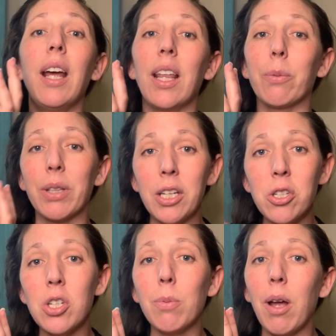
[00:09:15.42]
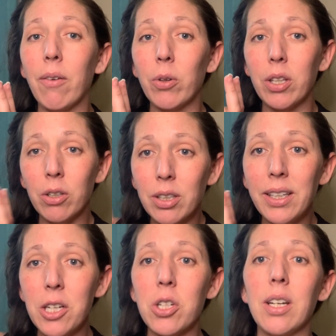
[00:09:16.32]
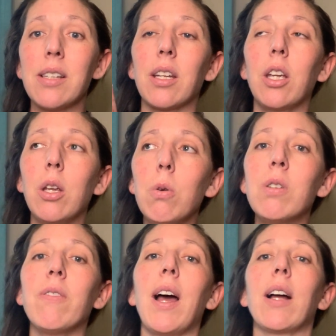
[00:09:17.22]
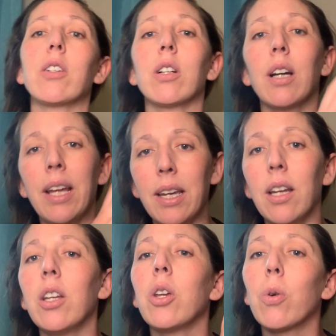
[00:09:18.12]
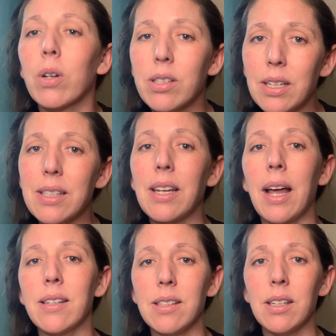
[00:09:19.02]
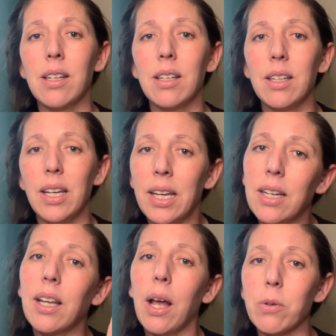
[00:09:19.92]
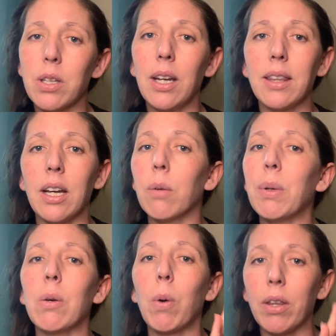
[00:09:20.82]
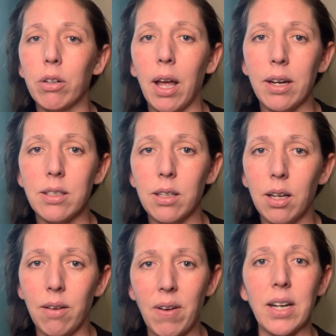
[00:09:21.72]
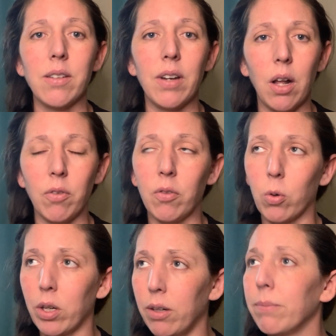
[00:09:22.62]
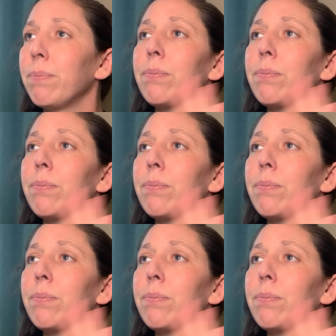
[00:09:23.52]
And the relationship you have with your clinician is a huge factor in your success in counseling and therapy and whether or not it's effective and helpful for you.